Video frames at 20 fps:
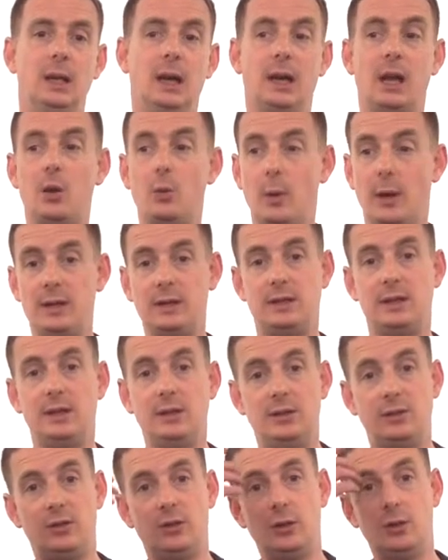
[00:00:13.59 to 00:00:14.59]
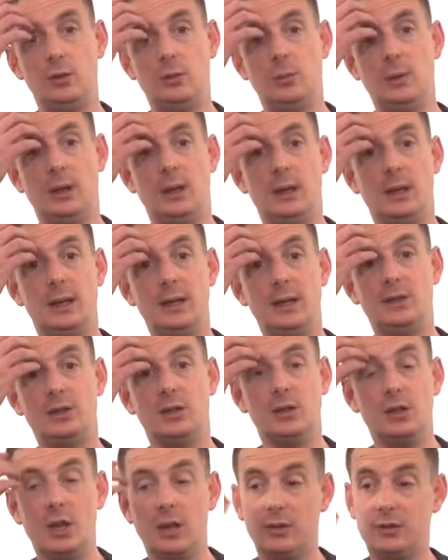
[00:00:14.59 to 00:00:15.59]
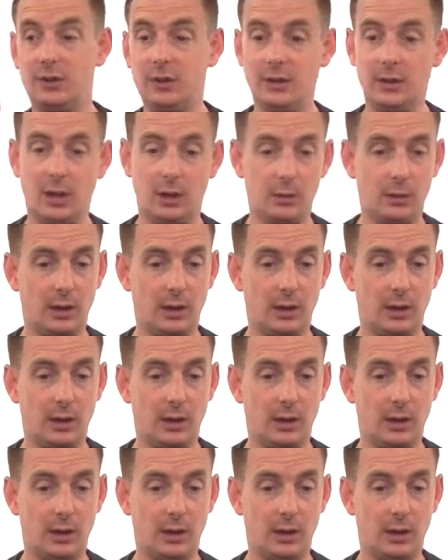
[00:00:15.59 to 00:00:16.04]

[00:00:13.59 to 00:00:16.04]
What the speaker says: And I went into nursing.